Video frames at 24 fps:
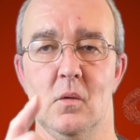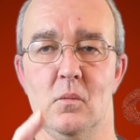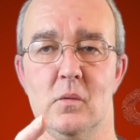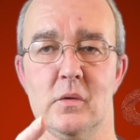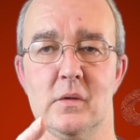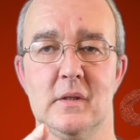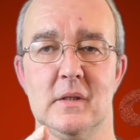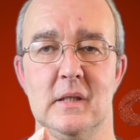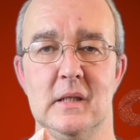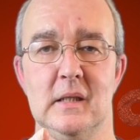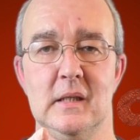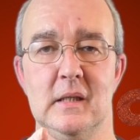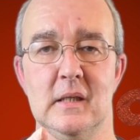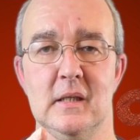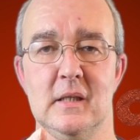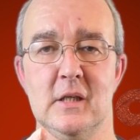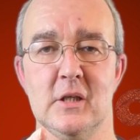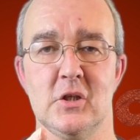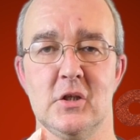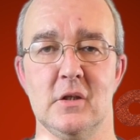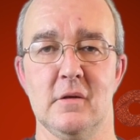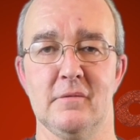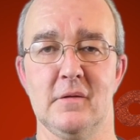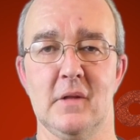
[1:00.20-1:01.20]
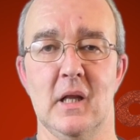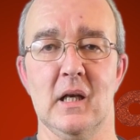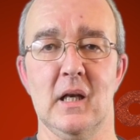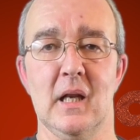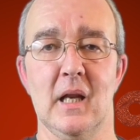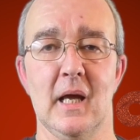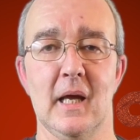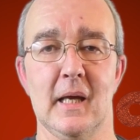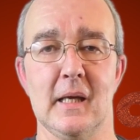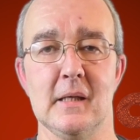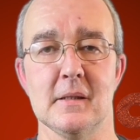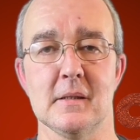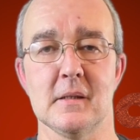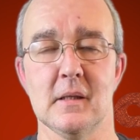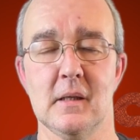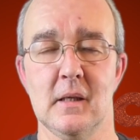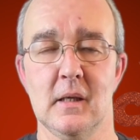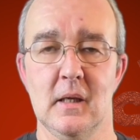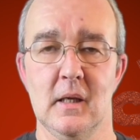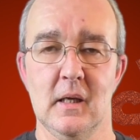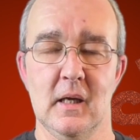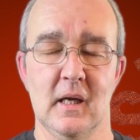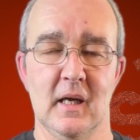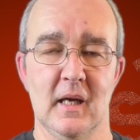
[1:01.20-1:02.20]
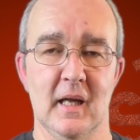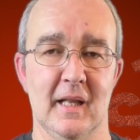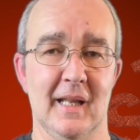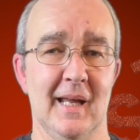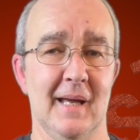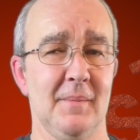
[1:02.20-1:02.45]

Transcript: was the addition of the light, and